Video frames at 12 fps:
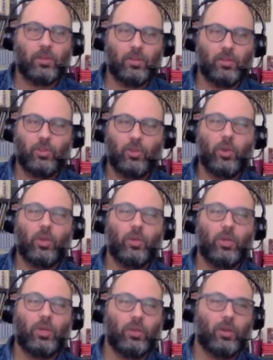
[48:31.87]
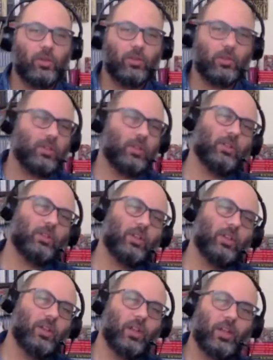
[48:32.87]
There's no way we can know everything,
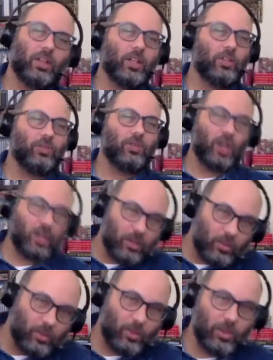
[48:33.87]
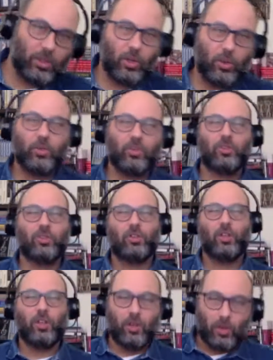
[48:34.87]
and that's fine. We can always
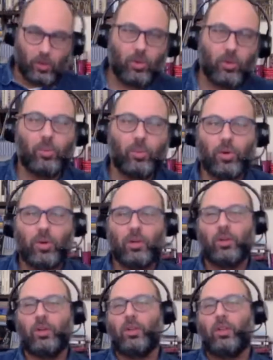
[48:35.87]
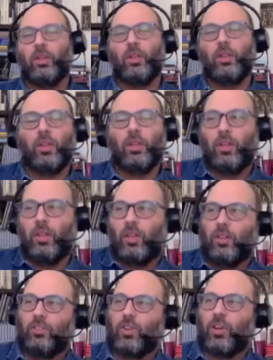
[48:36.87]
learn more
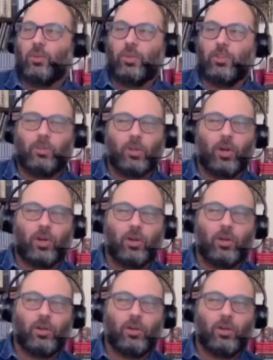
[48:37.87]
and try to be smarter,